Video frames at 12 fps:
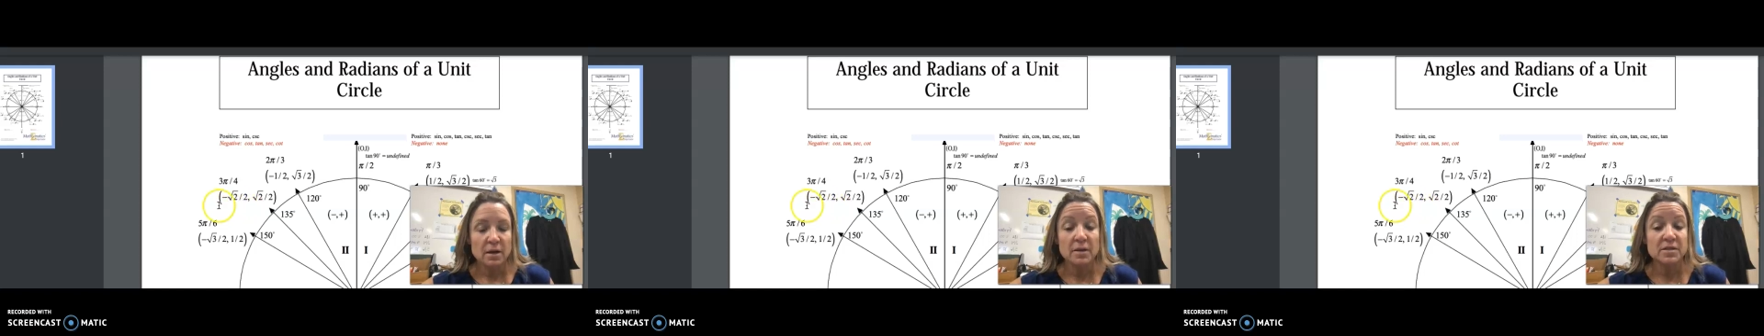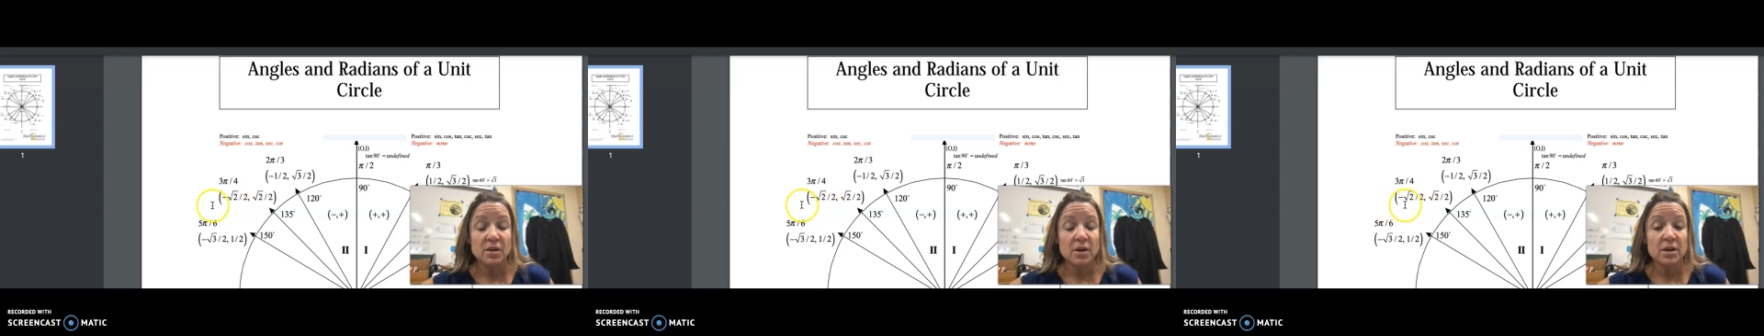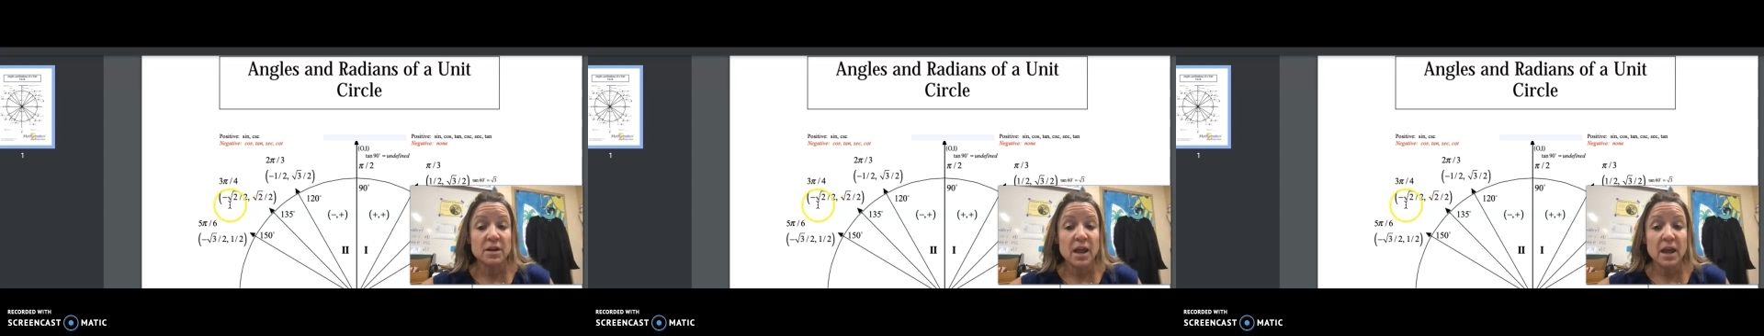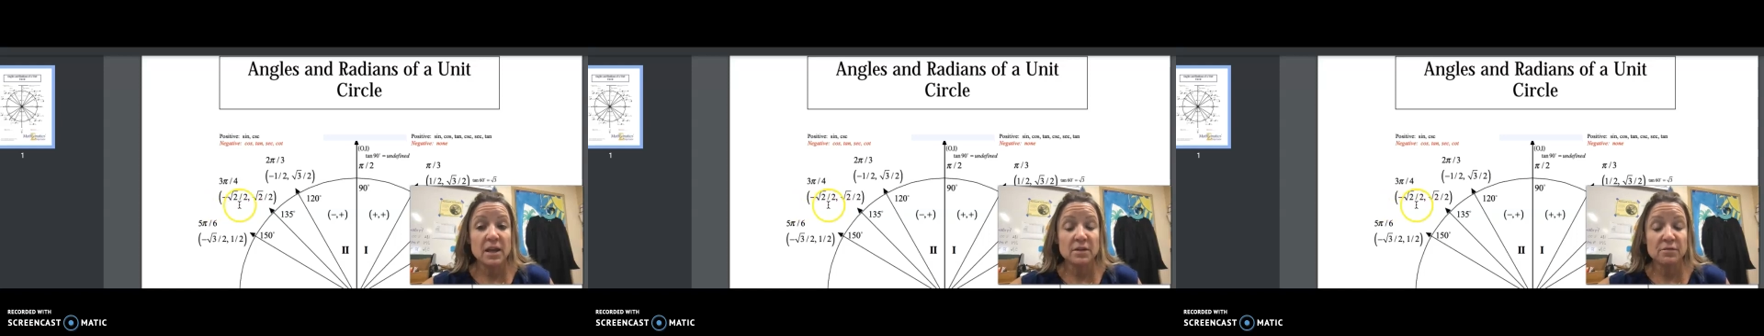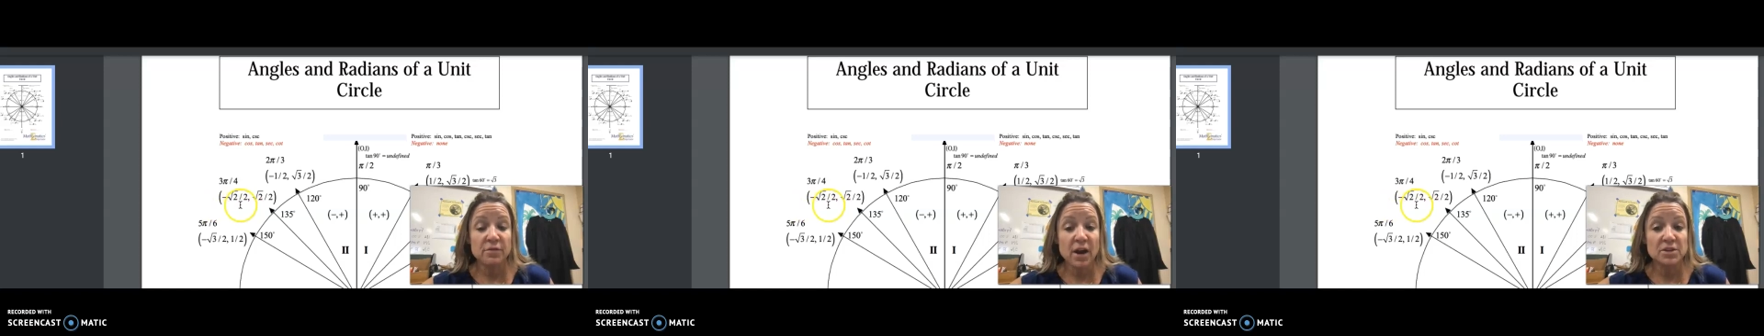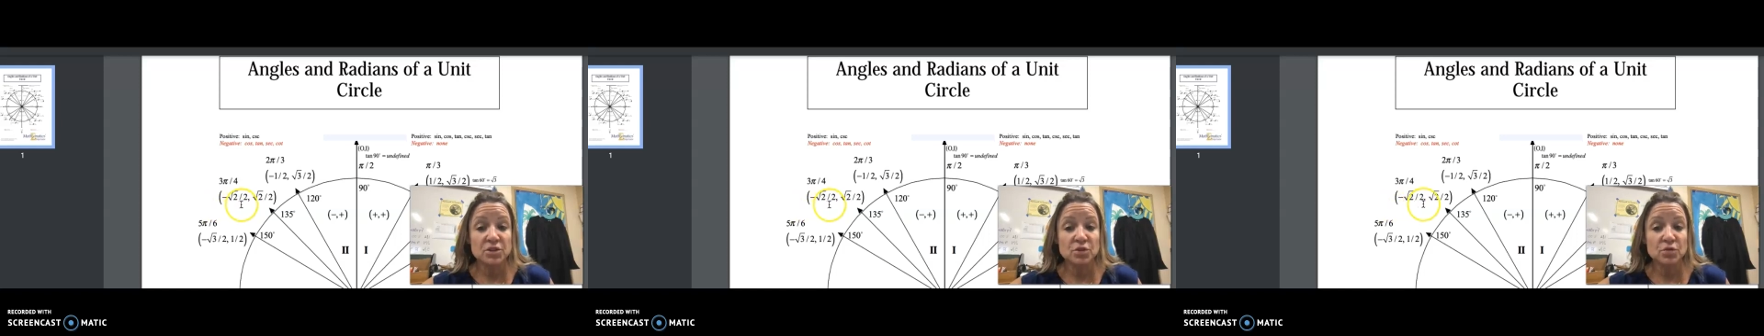negative
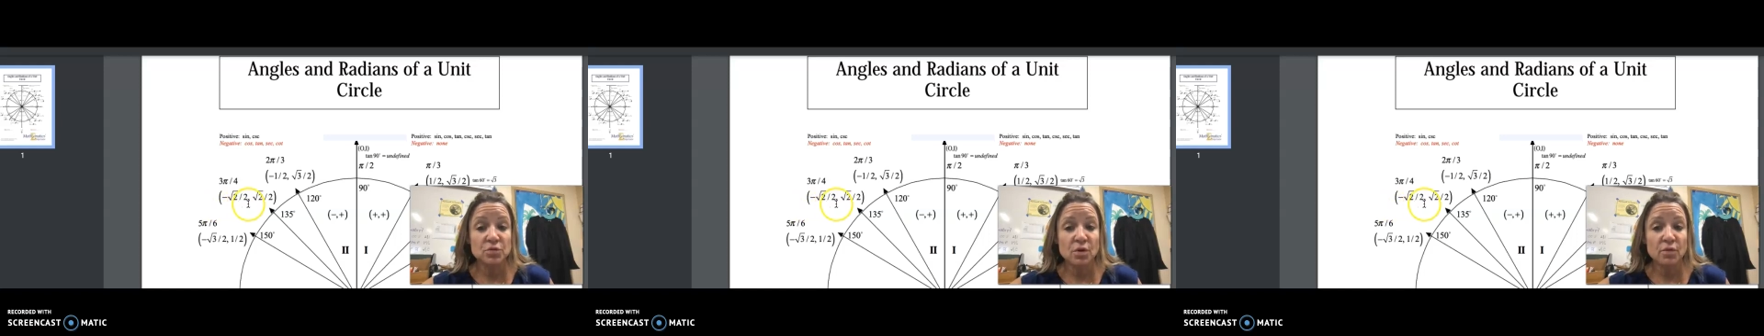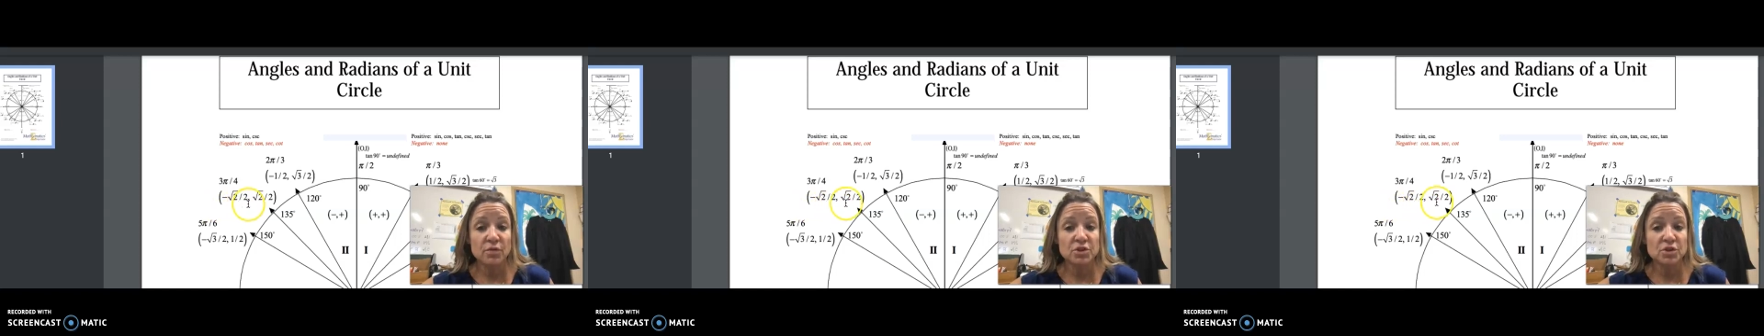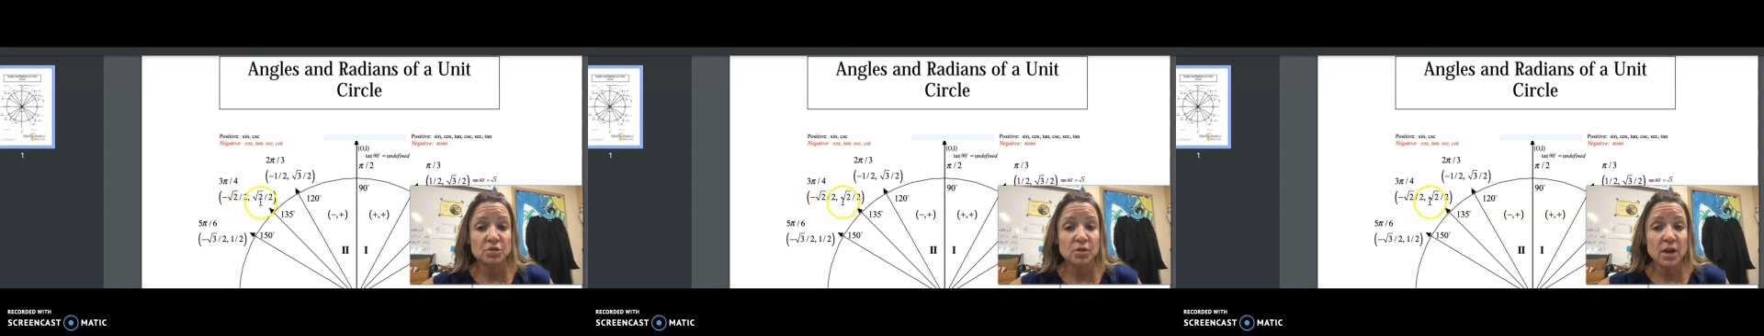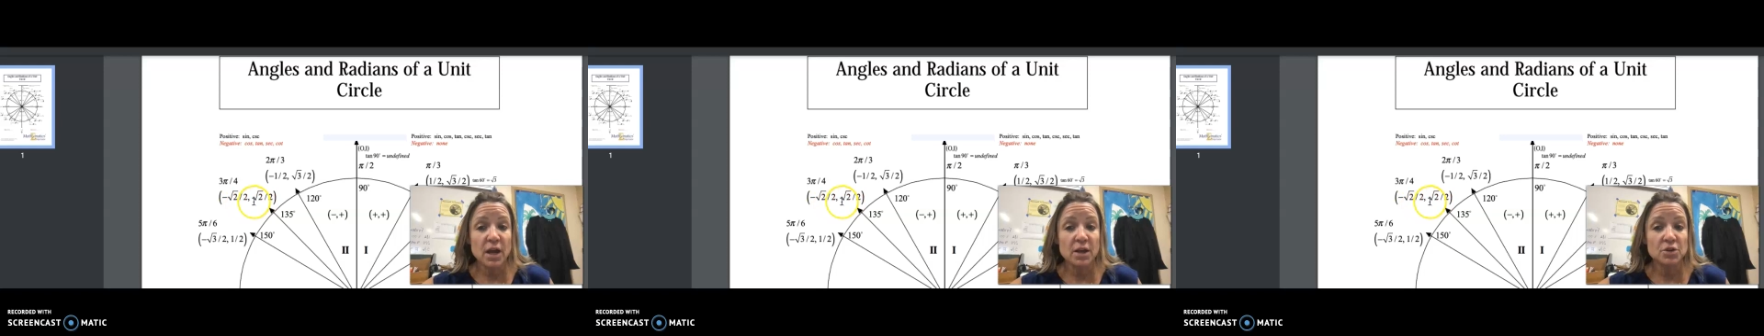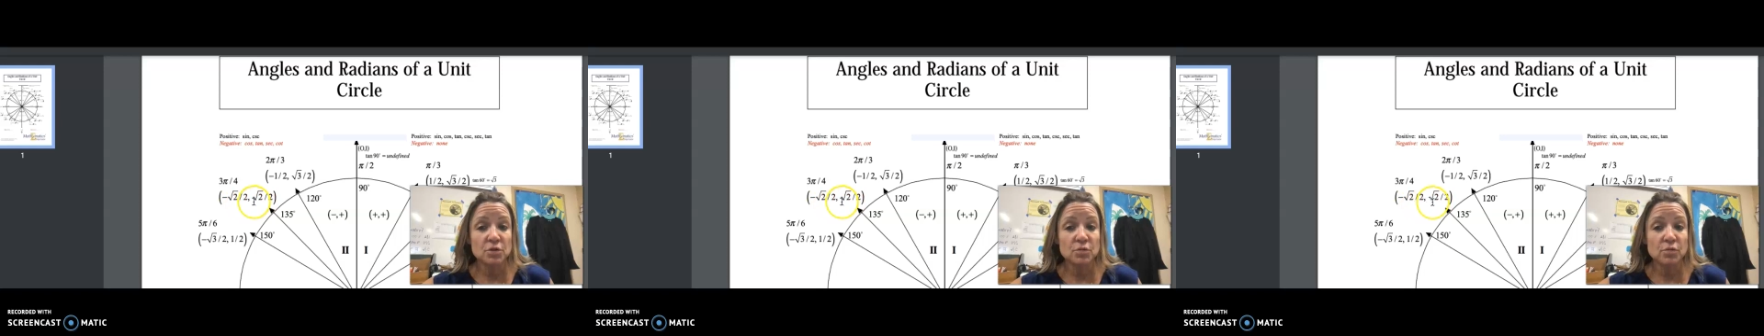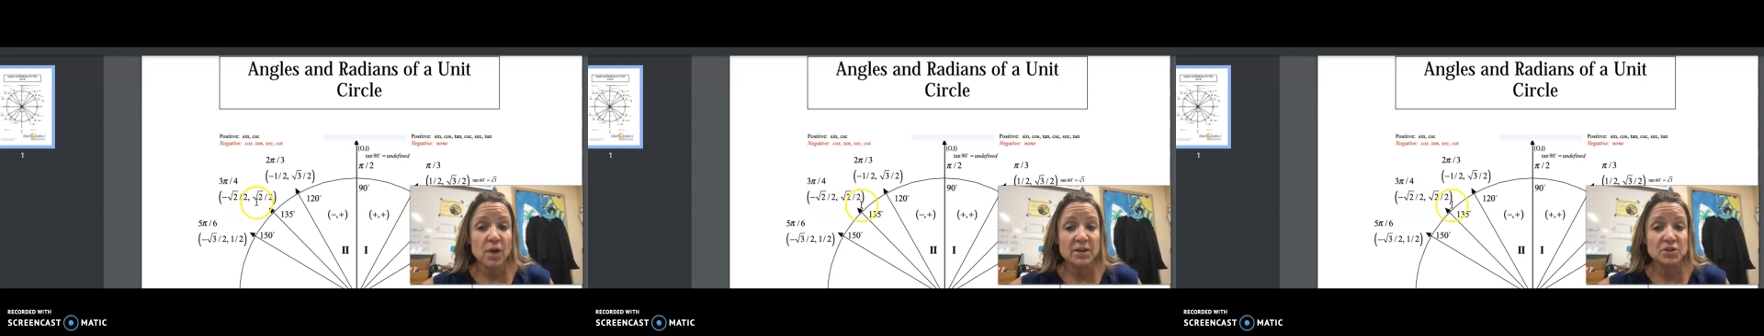rad 2 over 2
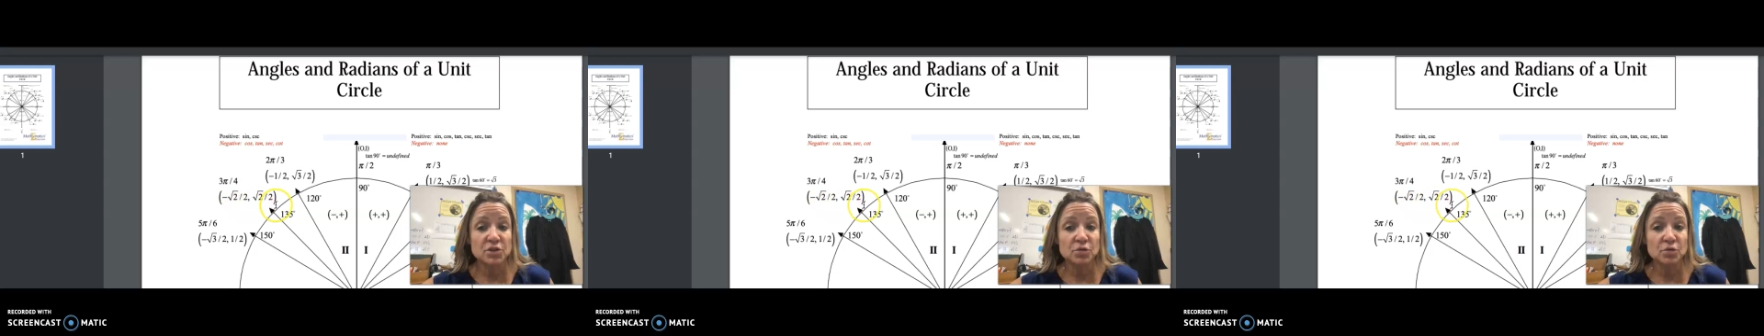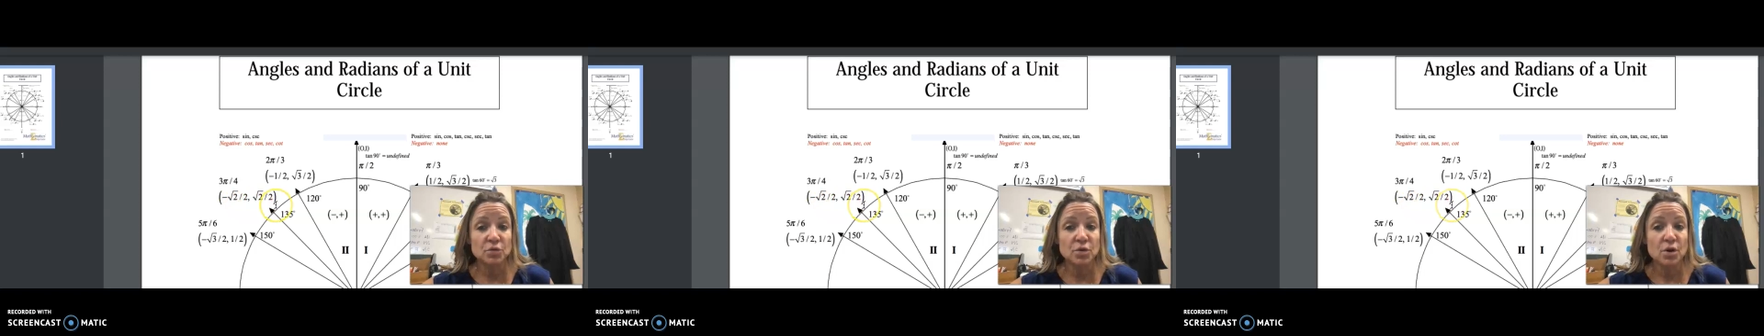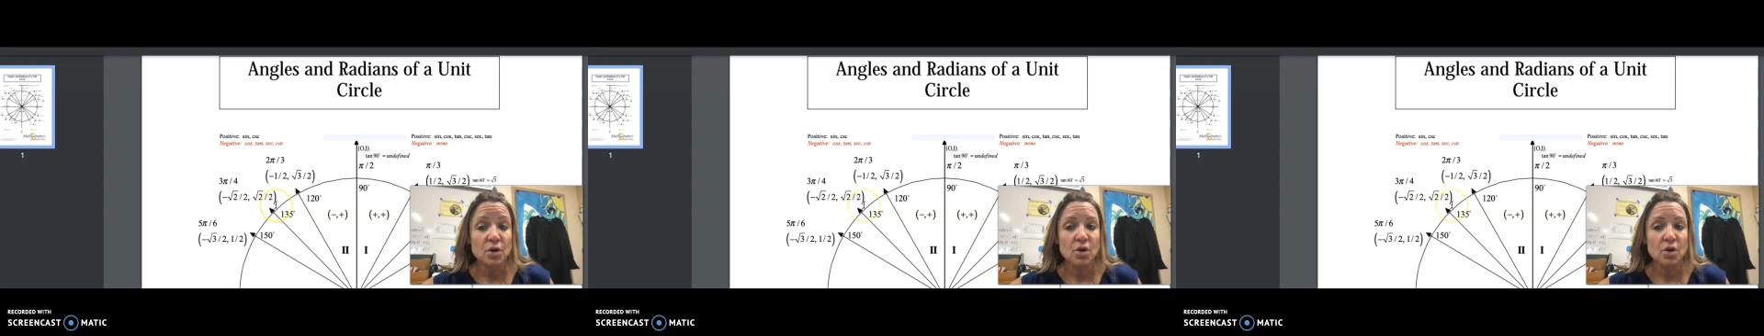and rad 2